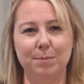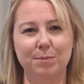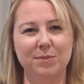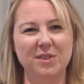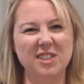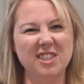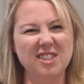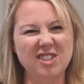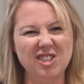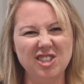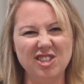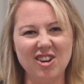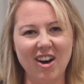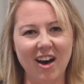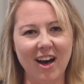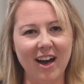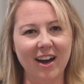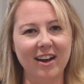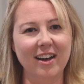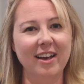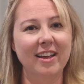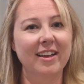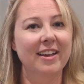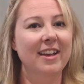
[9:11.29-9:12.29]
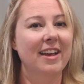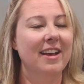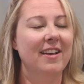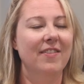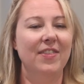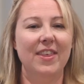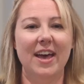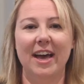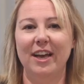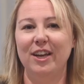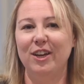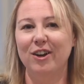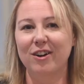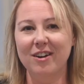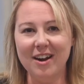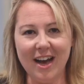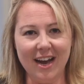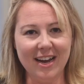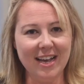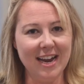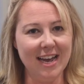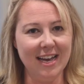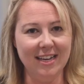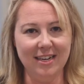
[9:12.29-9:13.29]
stalk that you're
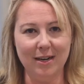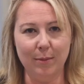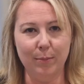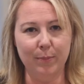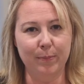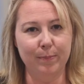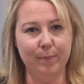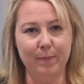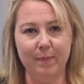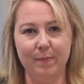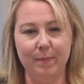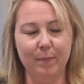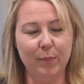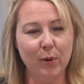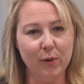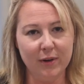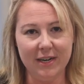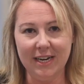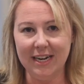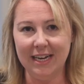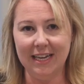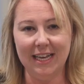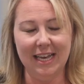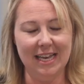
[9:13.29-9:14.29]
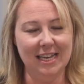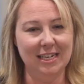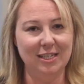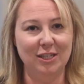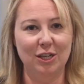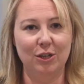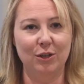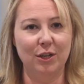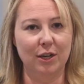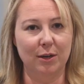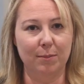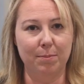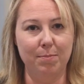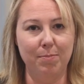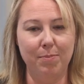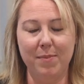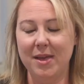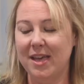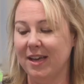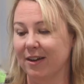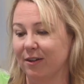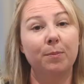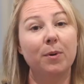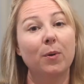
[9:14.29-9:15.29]
not gonna end up putting into your
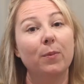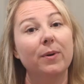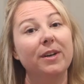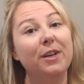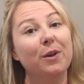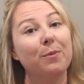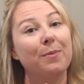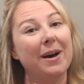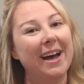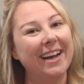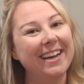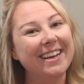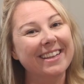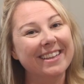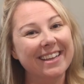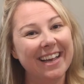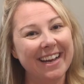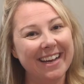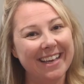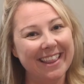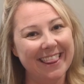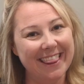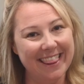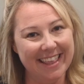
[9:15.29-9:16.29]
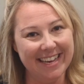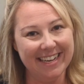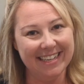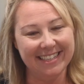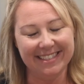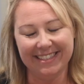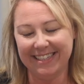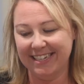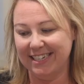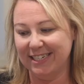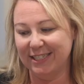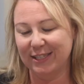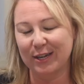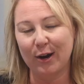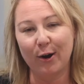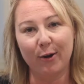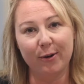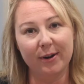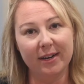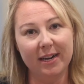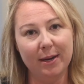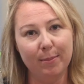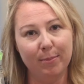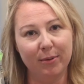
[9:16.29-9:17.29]
meal. But when you buy it like this and it's
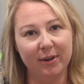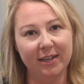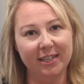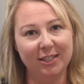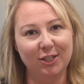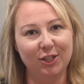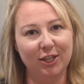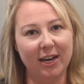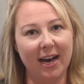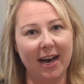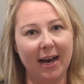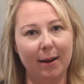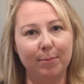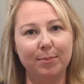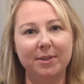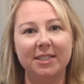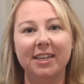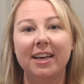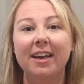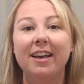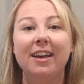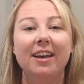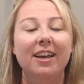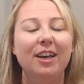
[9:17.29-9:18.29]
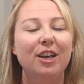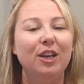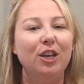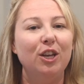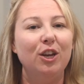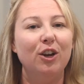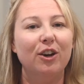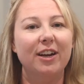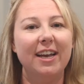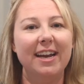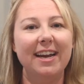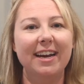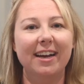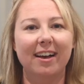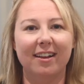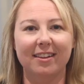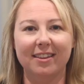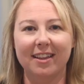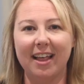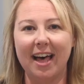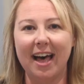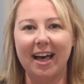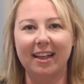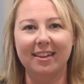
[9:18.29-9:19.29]
already pre-chopped, you're getting a
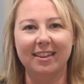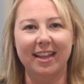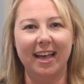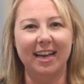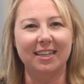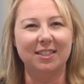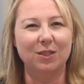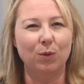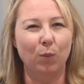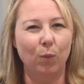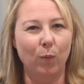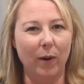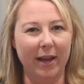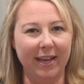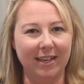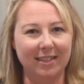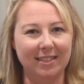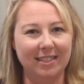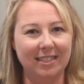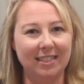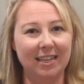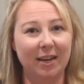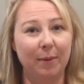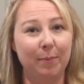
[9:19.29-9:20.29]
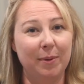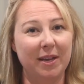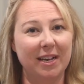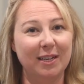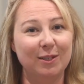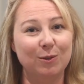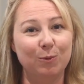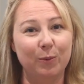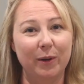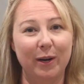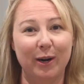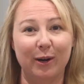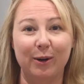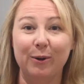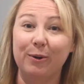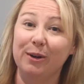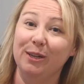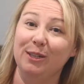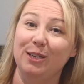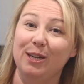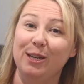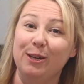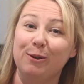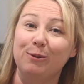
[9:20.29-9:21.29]
lot less waste because we are
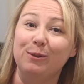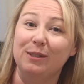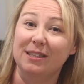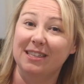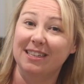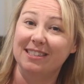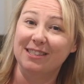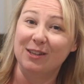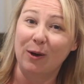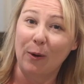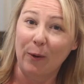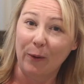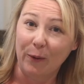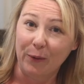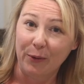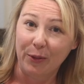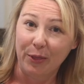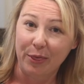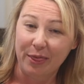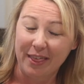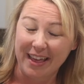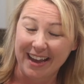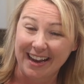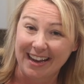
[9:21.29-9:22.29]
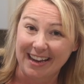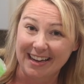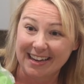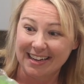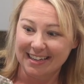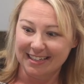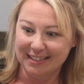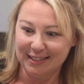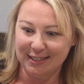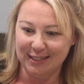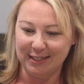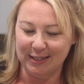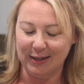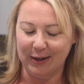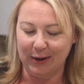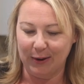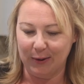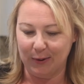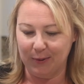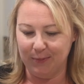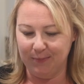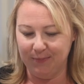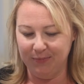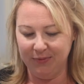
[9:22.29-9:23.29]
going to use this whole thing.
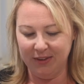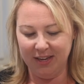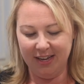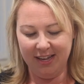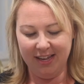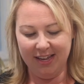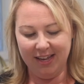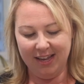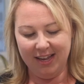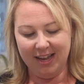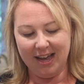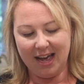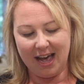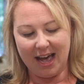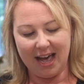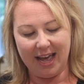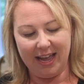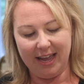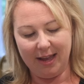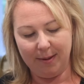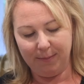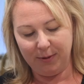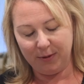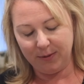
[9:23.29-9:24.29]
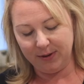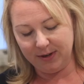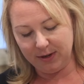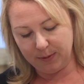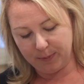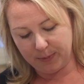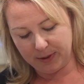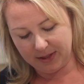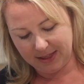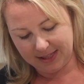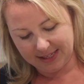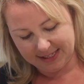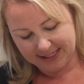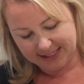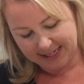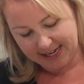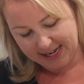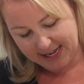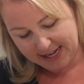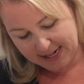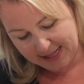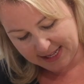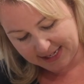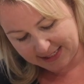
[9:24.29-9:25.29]
So I am going to put this
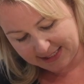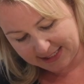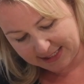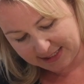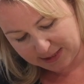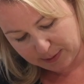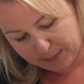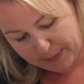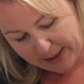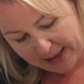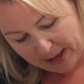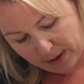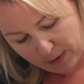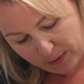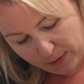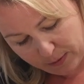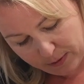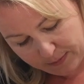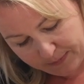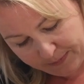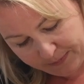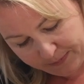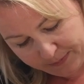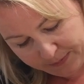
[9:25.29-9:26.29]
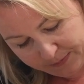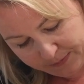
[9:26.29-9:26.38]
in. This is about